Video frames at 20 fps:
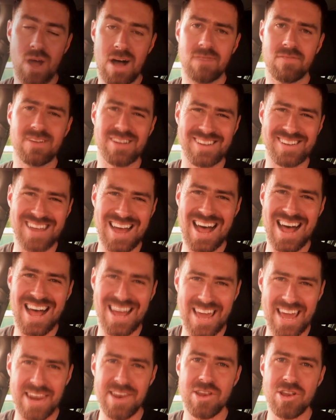have a
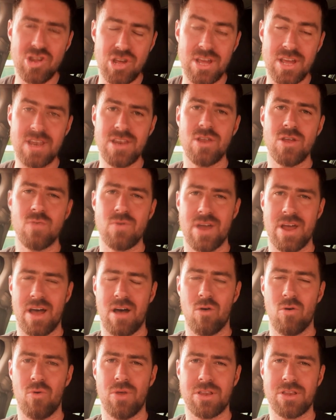dark energy in you
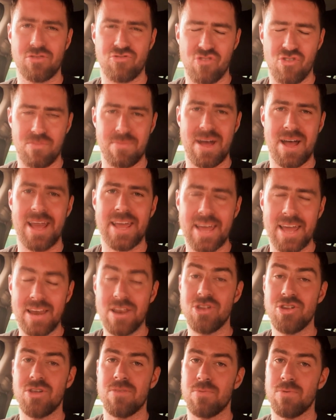now. It's a traumatic
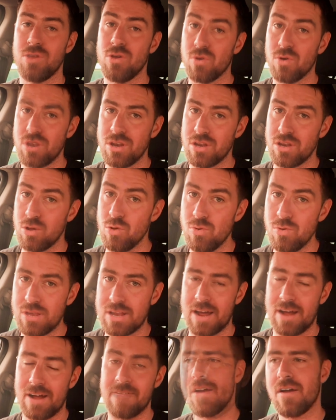energy, but you can use
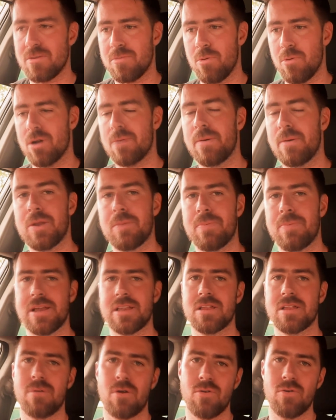that. I've spoke about in the
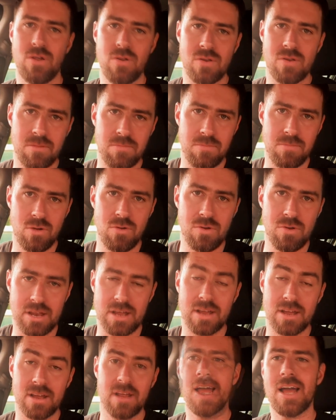past about using
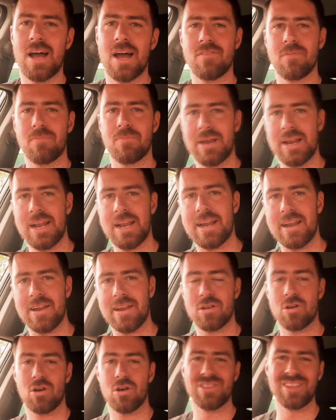music. I have a
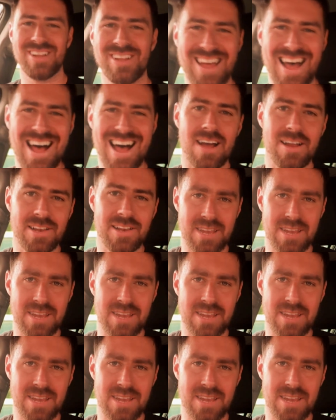playlist called The Dark